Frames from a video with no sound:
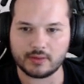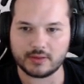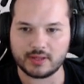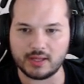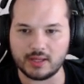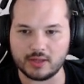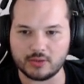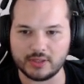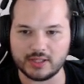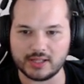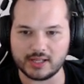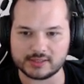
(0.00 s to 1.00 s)
Okay,
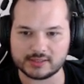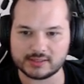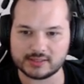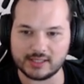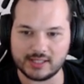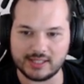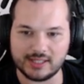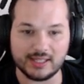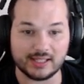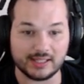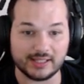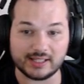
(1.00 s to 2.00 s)
Green Gust,
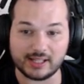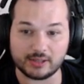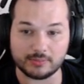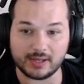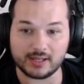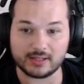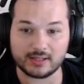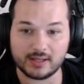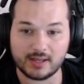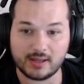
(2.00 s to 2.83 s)
healing, not bad.